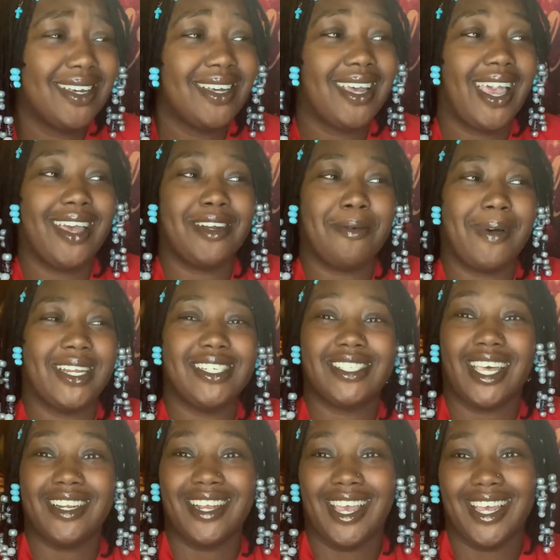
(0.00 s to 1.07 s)
ain't nobody
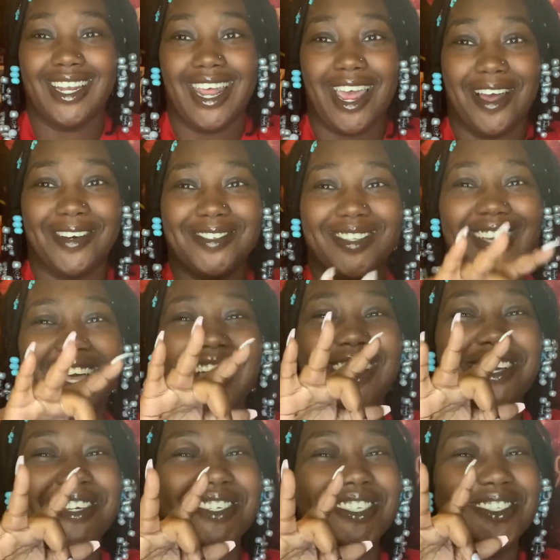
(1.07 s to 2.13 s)
say that. And now,
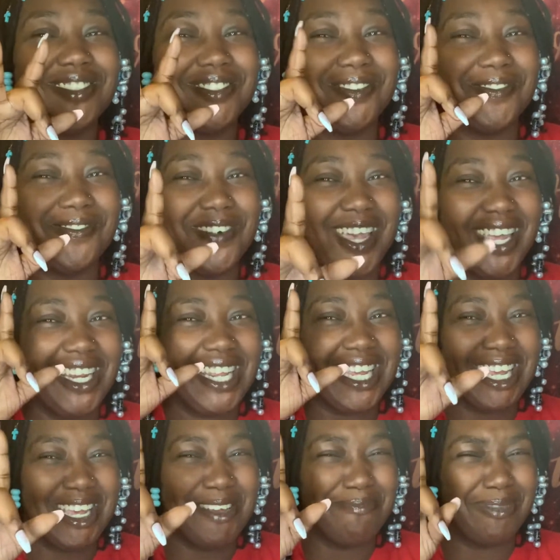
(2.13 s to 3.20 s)
when
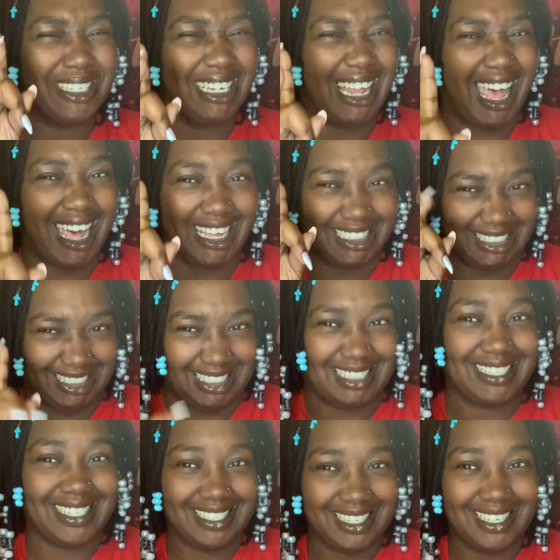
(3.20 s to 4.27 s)
he blocked
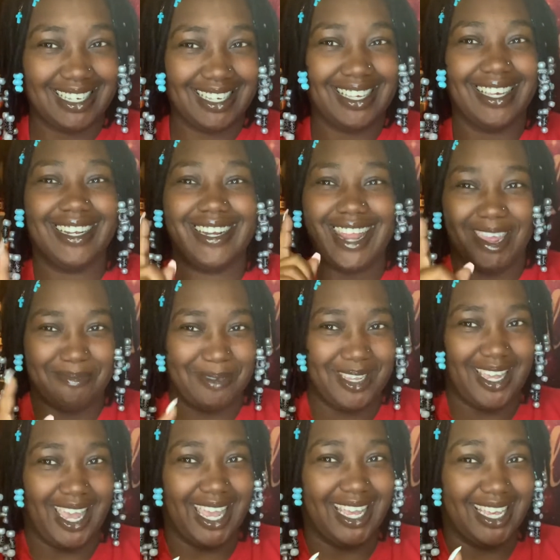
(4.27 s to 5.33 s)
Nappy
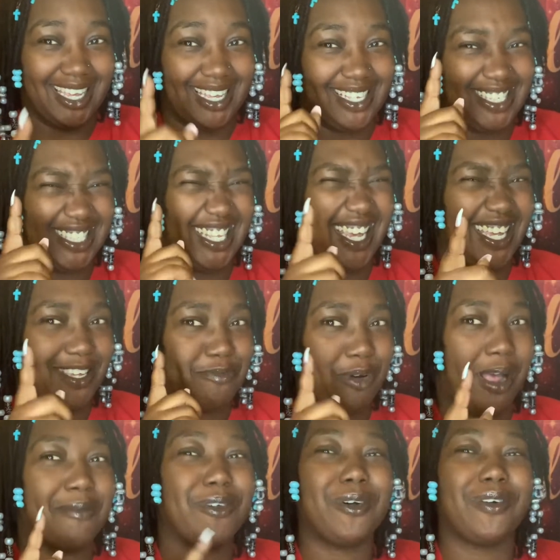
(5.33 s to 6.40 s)
Yankee, he said he
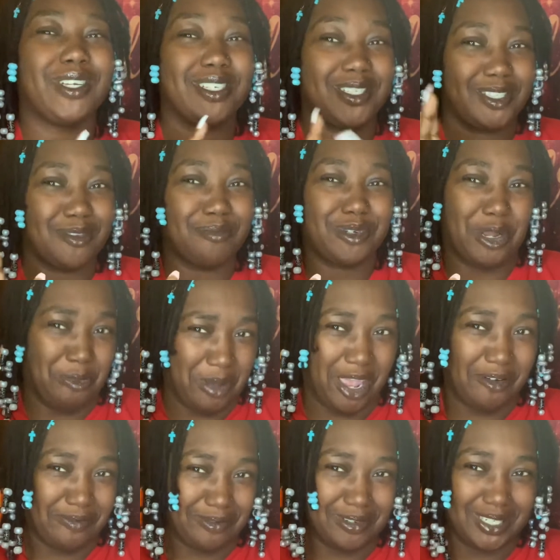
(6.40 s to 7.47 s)
probably gonna get some
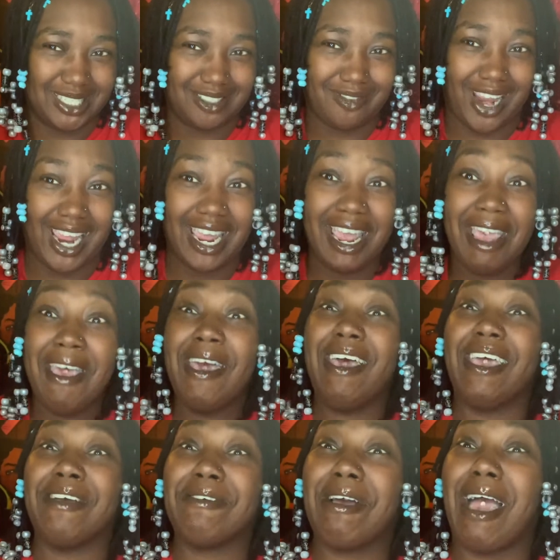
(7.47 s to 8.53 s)
blowback from this, right?
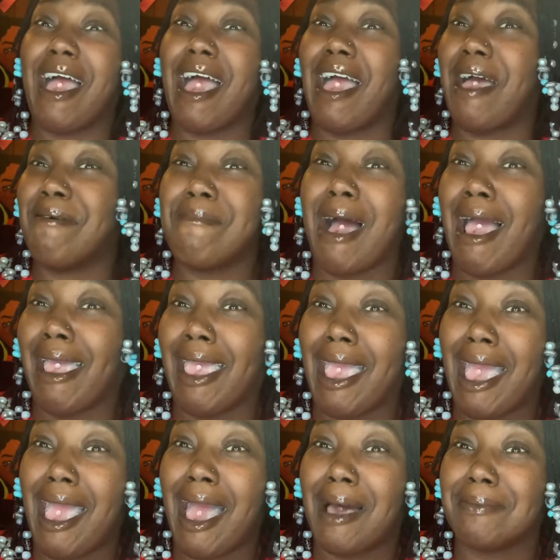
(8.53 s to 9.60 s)
In my
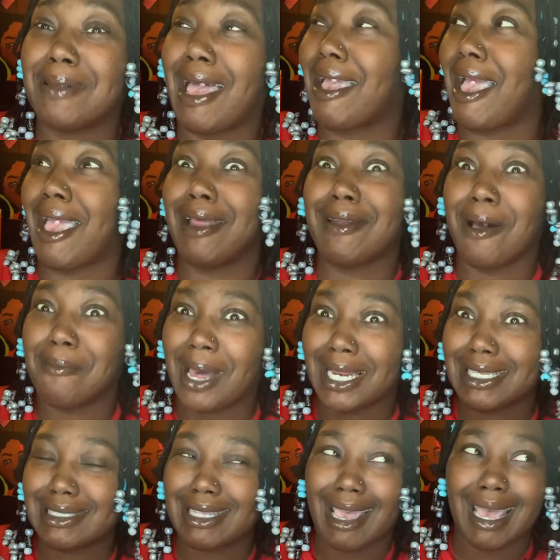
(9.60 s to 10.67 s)
head, I'm like, ain't nobody
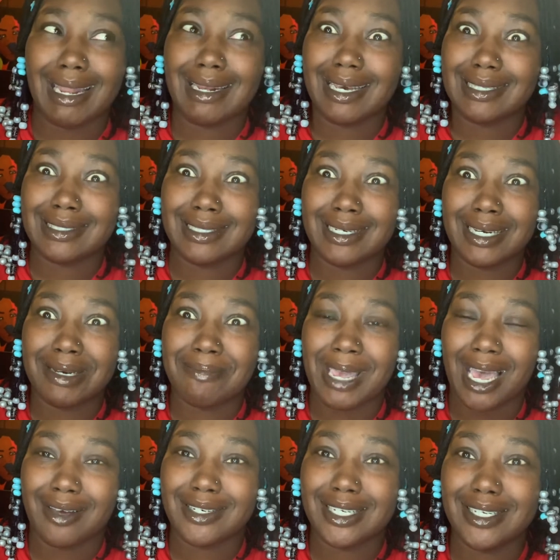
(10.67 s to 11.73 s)
saying nothing
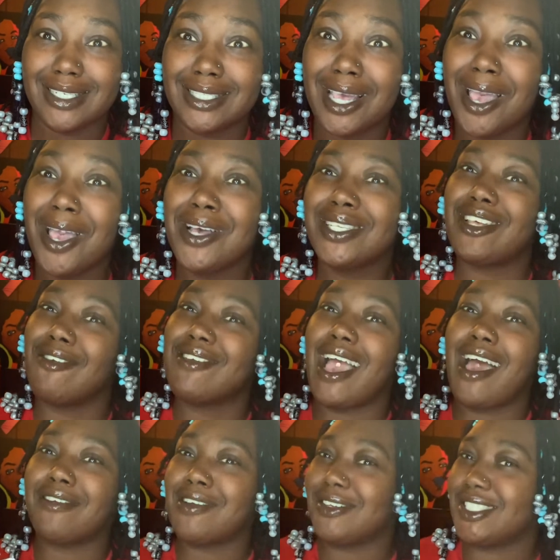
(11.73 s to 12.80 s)
about this. So y'all don't